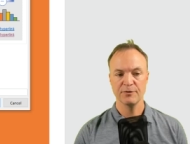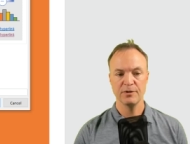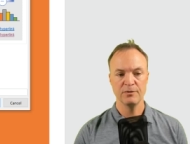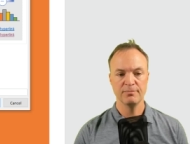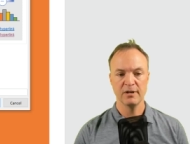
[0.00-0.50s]
go
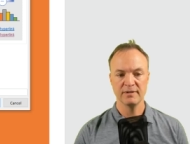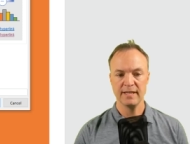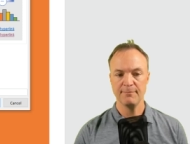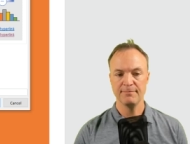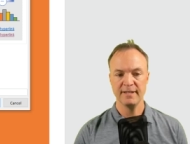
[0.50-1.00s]
through, I'll
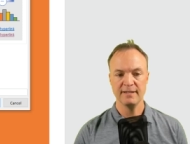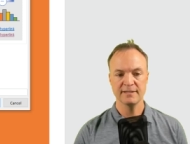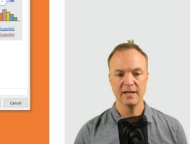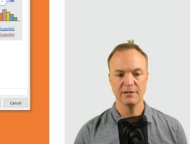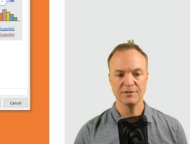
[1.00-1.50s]
keep
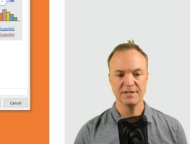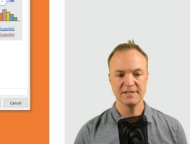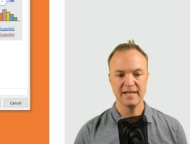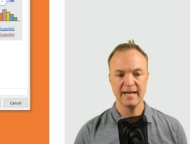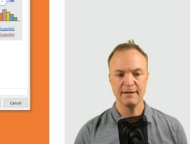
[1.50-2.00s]
these colors
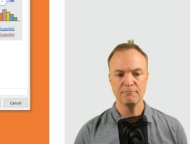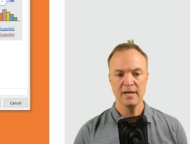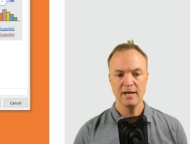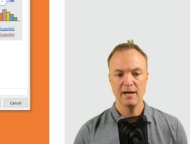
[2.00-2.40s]
the same.